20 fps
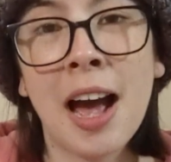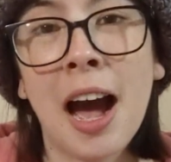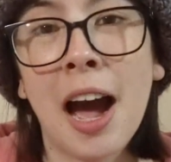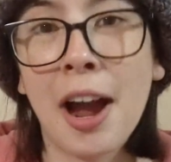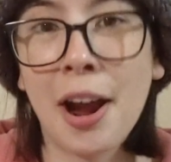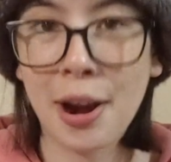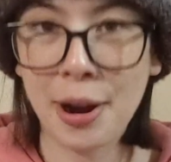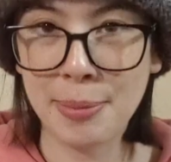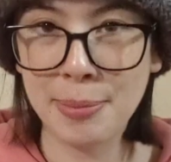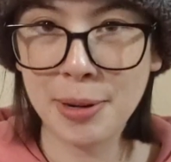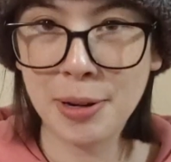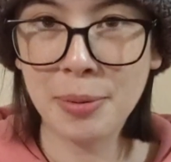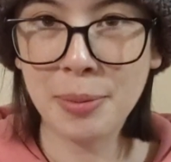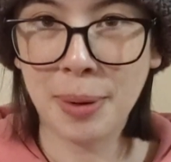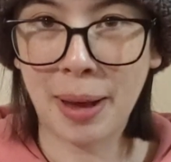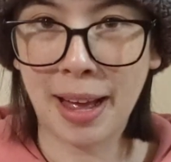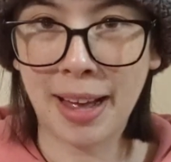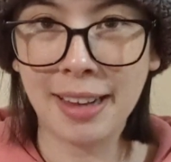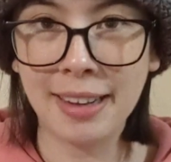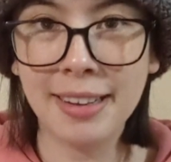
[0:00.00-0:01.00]
I hope you're
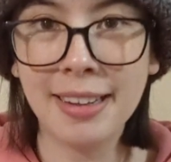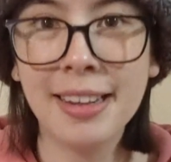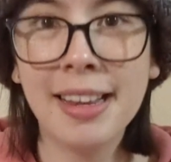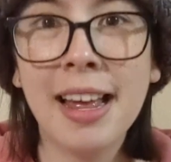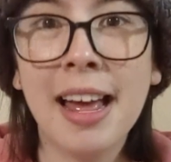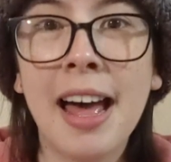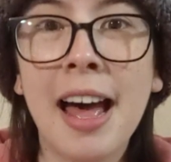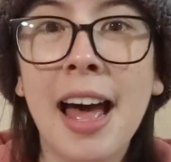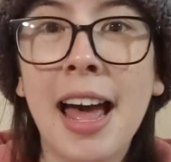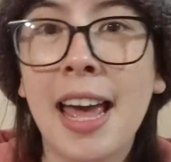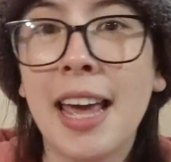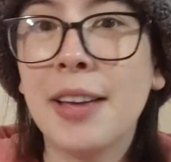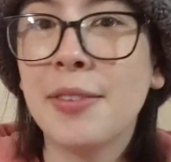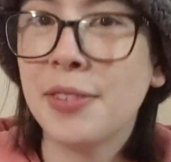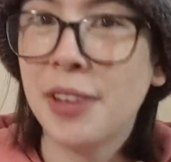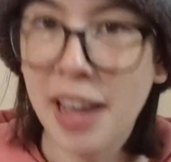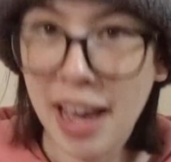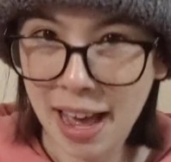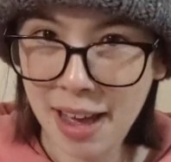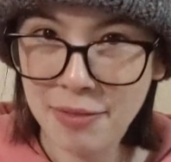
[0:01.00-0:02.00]
well. If
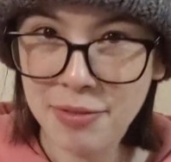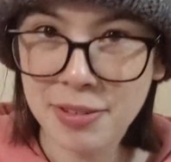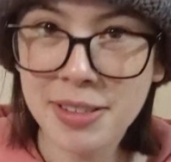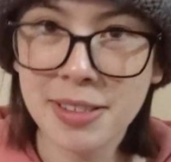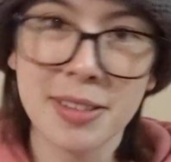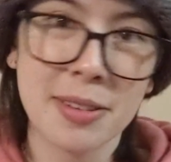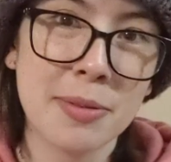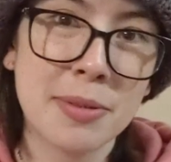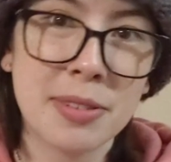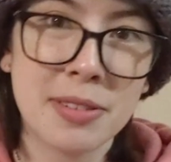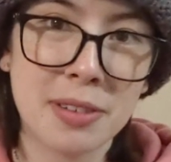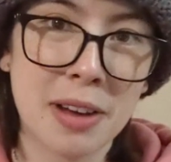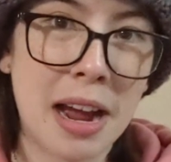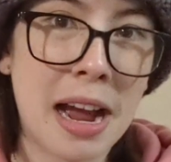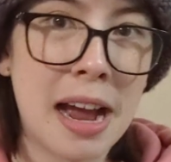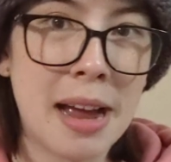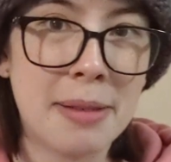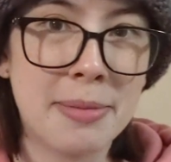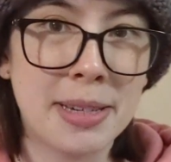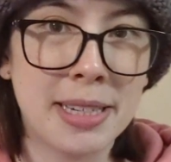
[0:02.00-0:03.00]
you haven't
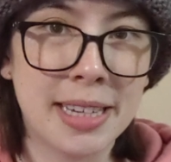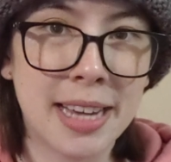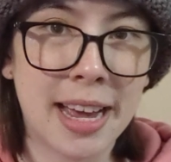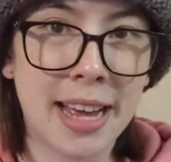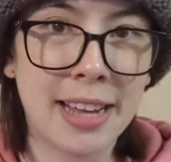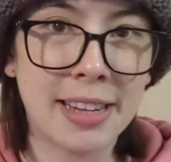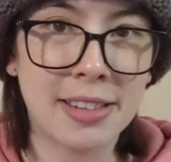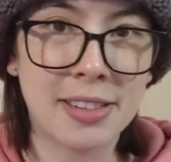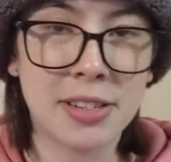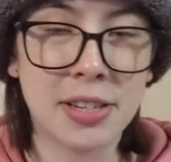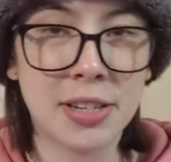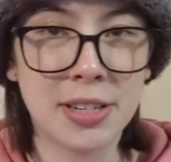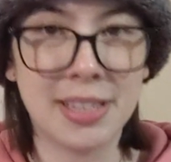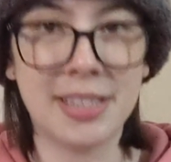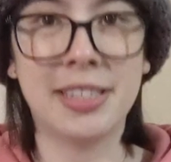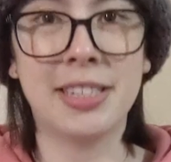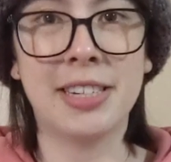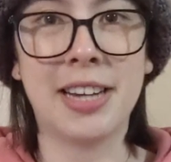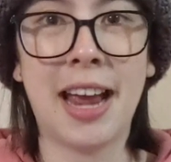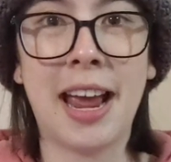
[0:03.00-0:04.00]
subscribed yet to
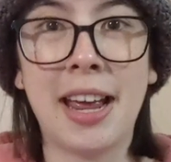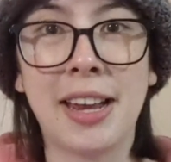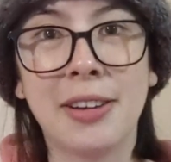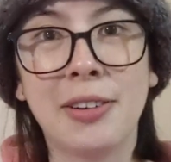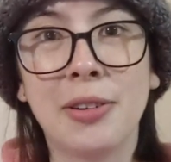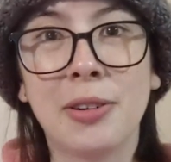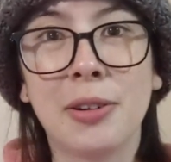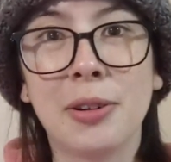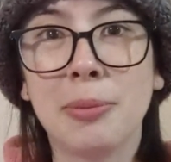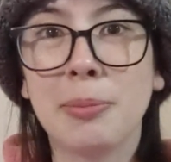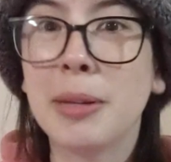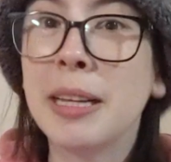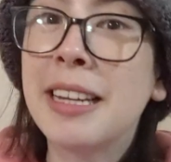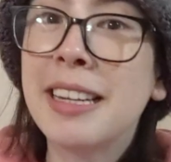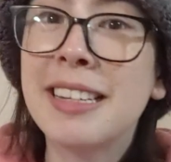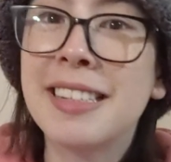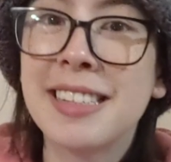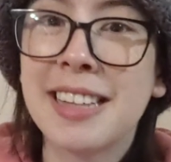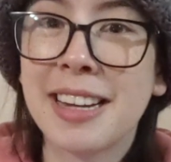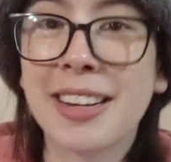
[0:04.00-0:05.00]
this channel,
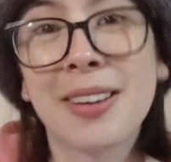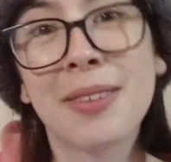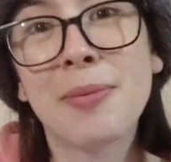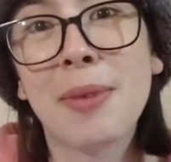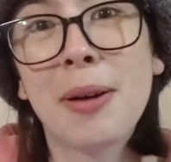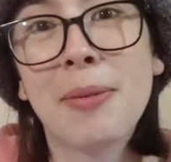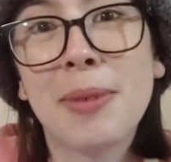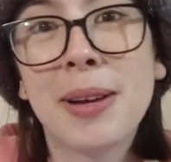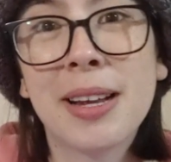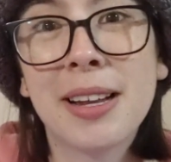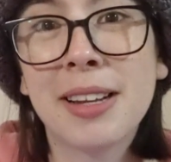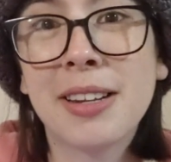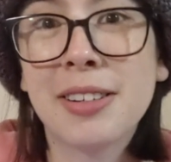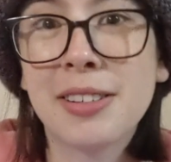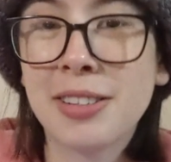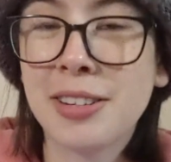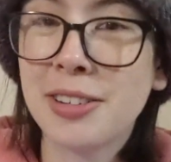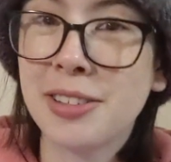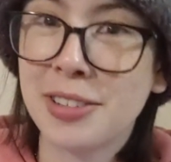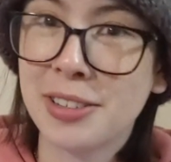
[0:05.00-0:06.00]
please take a moment
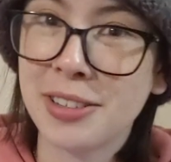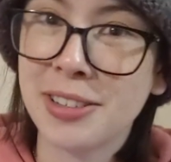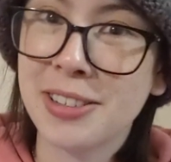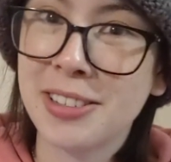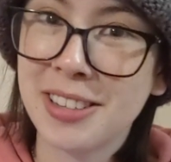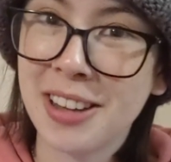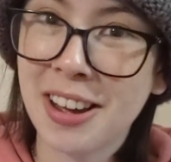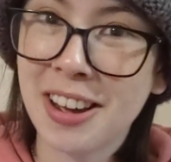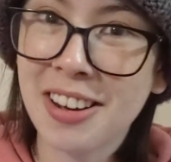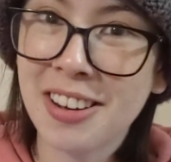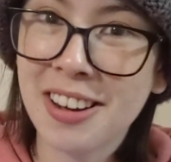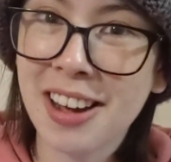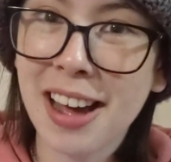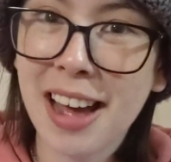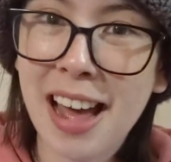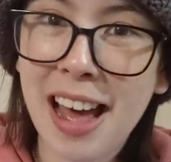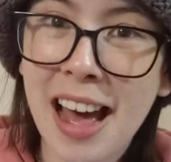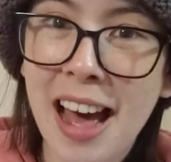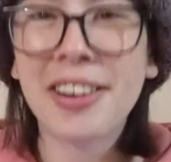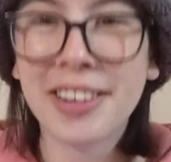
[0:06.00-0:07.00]
to do so.
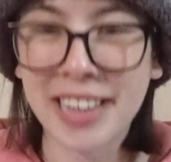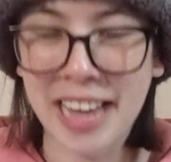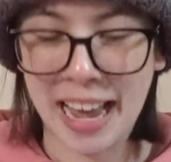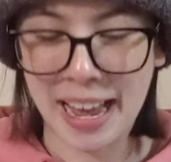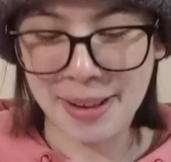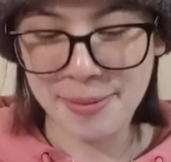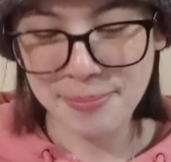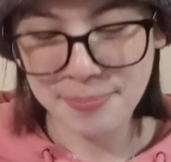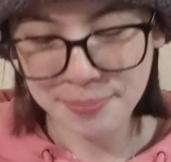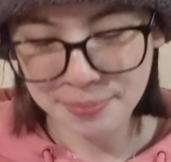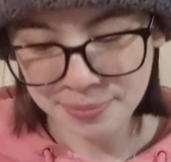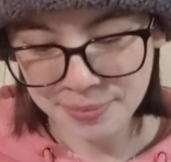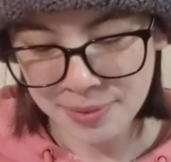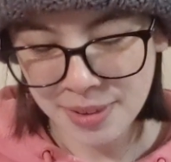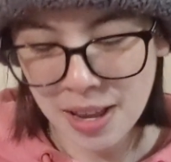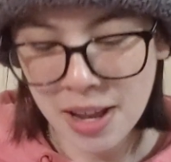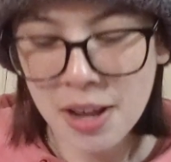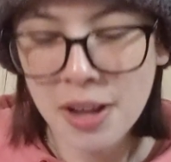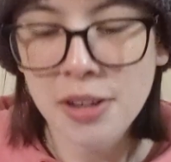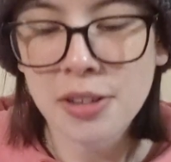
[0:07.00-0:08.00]
Okay,
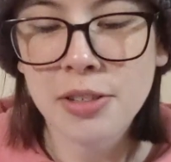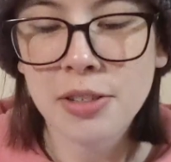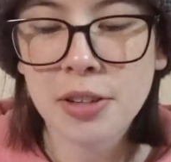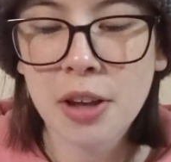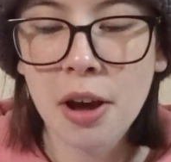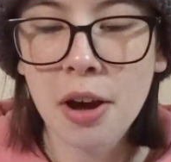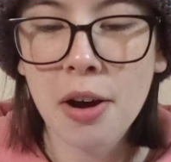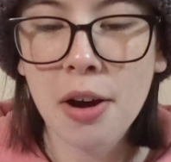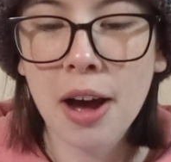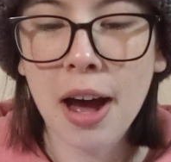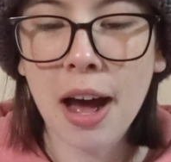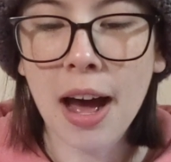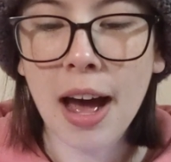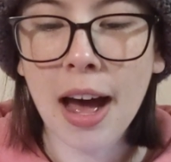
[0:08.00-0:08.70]
so